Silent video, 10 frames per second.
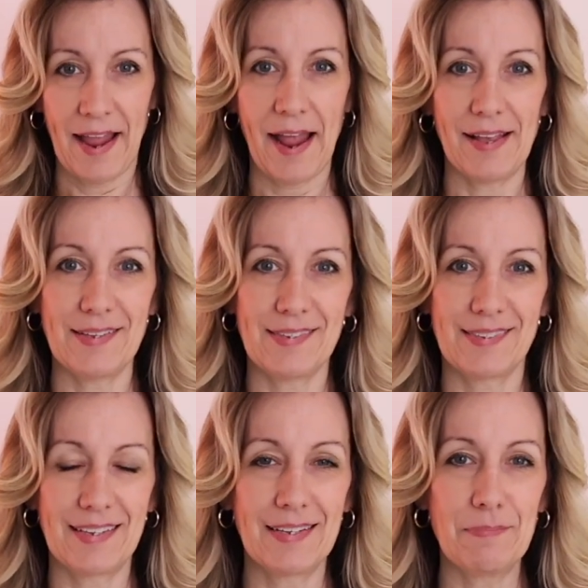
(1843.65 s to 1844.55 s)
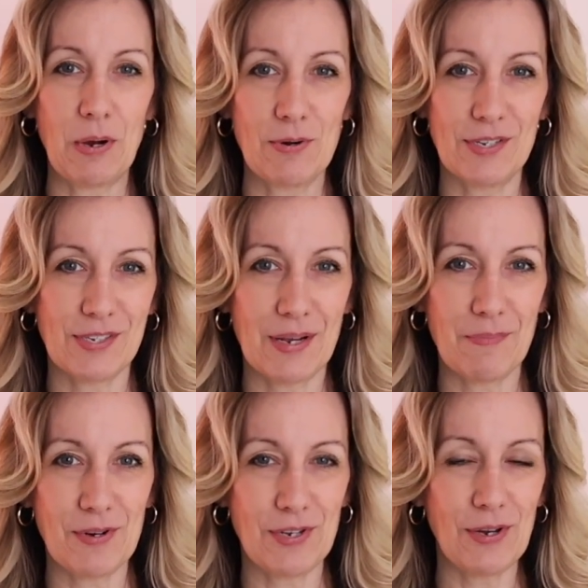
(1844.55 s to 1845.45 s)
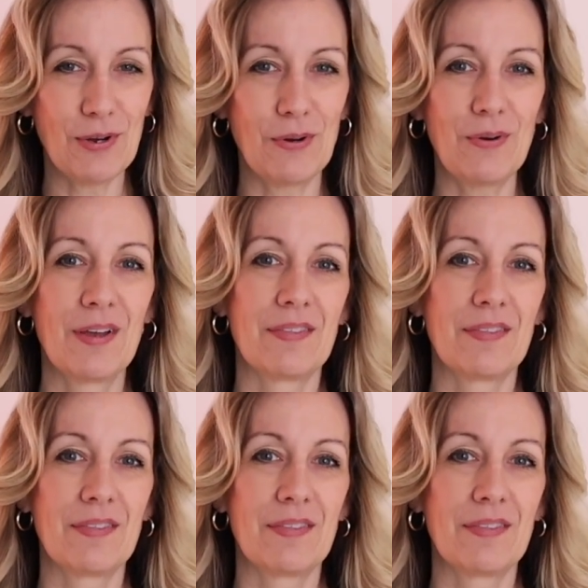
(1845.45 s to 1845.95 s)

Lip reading: As in bonus number 2,